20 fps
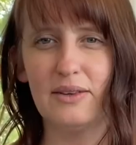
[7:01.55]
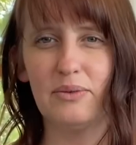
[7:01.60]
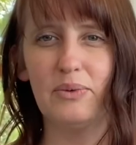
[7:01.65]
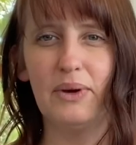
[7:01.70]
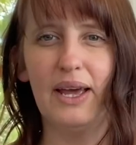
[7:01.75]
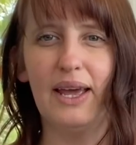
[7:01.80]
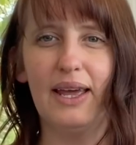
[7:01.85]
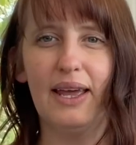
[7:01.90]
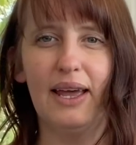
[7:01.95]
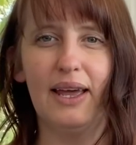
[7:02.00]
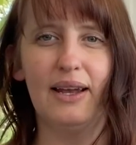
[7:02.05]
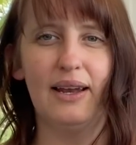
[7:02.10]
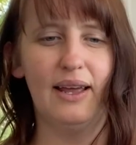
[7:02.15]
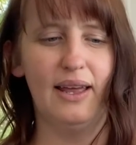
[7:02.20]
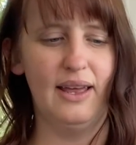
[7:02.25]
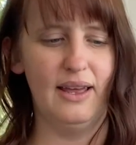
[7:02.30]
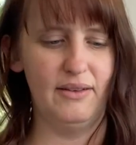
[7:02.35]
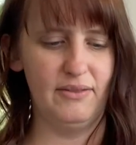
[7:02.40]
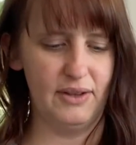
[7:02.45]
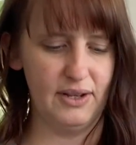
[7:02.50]
way, and I
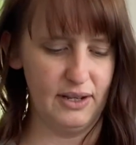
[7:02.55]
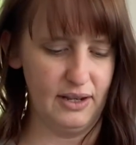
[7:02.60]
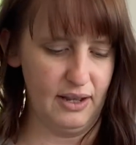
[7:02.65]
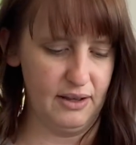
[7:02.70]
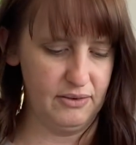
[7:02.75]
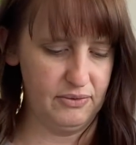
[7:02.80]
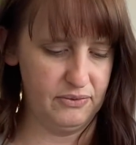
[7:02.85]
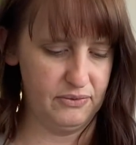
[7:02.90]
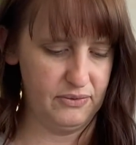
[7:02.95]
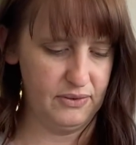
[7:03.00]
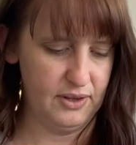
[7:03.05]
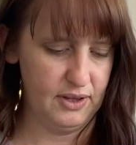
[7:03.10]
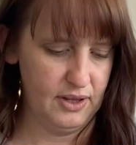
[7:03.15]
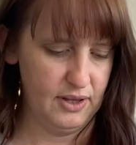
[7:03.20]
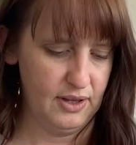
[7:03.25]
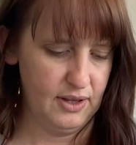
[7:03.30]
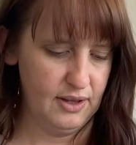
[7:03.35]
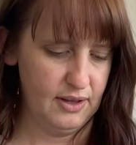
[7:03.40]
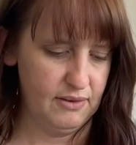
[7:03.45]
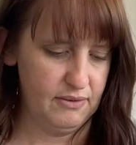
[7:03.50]
have enough
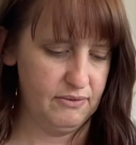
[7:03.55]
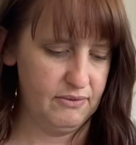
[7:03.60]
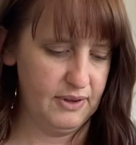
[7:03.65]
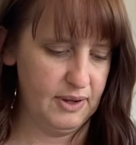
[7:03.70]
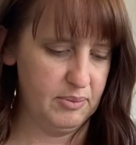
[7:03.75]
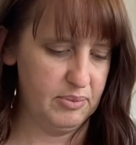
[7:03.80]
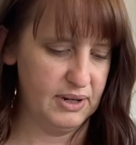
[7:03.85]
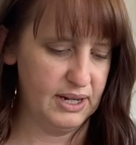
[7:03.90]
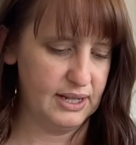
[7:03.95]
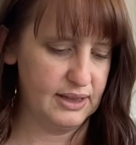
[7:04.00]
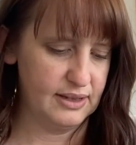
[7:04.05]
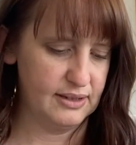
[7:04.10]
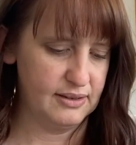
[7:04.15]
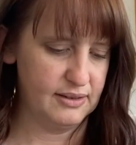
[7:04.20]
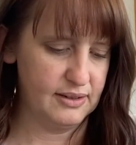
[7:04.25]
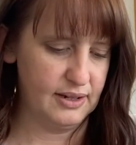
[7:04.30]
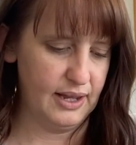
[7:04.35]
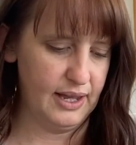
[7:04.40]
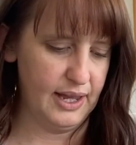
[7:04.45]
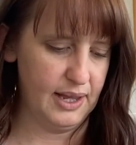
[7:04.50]
fabric this
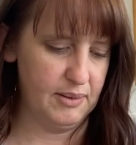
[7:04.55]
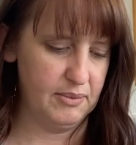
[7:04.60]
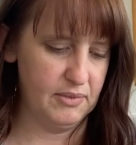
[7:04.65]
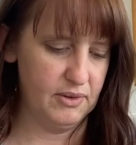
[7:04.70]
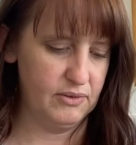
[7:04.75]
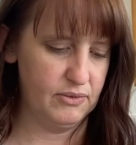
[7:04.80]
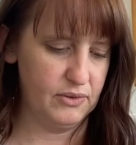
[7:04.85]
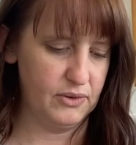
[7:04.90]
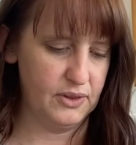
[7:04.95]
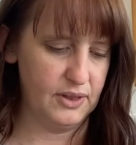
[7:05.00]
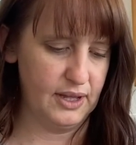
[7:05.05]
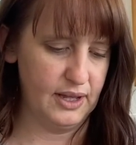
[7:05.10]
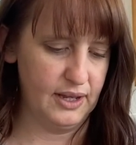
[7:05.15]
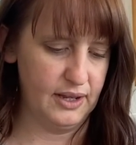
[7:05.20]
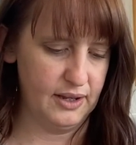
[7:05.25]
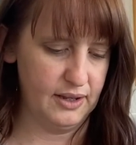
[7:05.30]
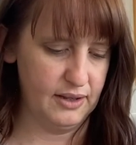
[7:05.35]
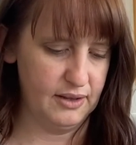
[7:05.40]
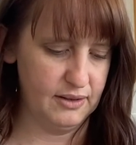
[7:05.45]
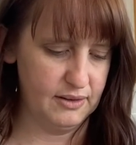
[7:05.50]
time for
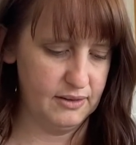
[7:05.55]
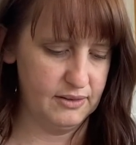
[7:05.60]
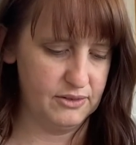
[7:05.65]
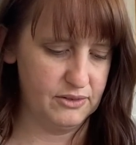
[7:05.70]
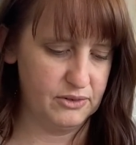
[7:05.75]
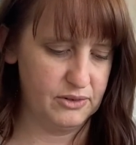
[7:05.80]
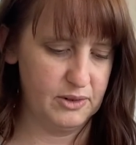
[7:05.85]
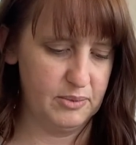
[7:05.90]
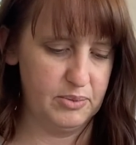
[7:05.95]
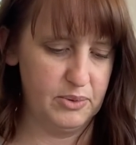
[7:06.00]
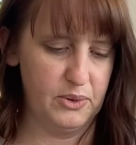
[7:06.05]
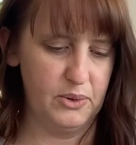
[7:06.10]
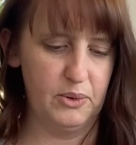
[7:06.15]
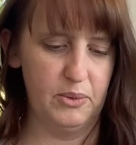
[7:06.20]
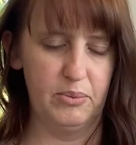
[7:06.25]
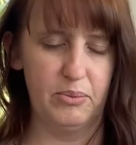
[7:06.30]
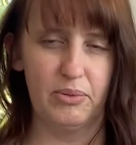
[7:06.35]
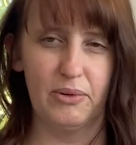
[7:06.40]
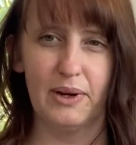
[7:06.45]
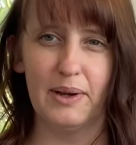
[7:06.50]
the triple
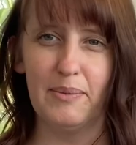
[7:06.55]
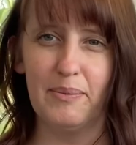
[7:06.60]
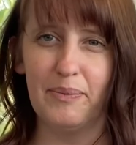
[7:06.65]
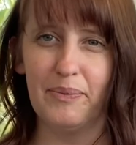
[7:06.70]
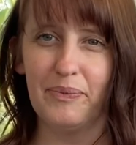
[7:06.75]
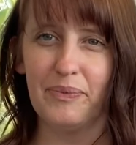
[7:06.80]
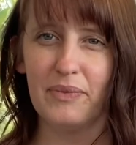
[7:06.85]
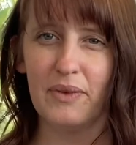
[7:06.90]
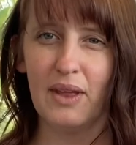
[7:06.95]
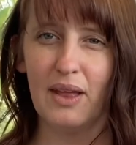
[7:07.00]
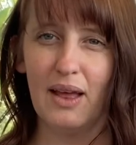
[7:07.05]
brim.